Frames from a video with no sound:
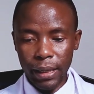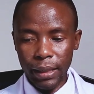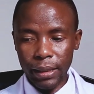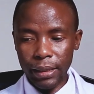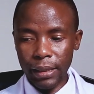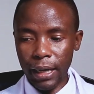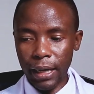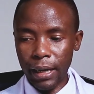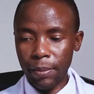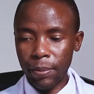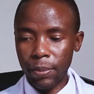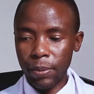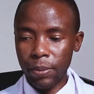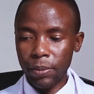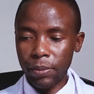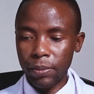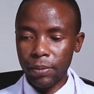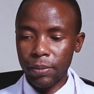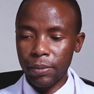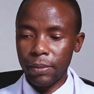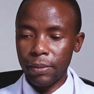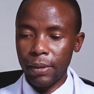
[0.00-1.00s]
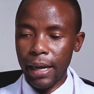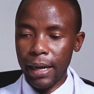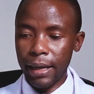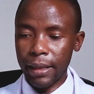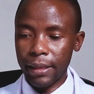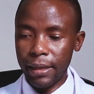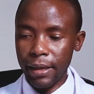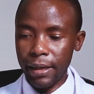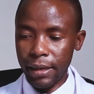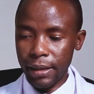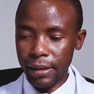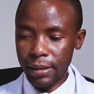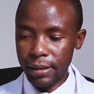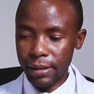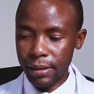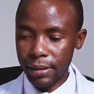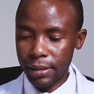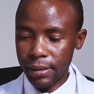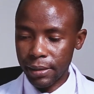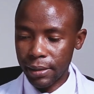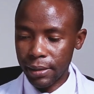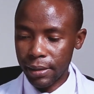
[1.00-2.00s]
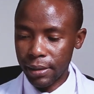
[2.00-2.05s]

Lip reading: it up like this,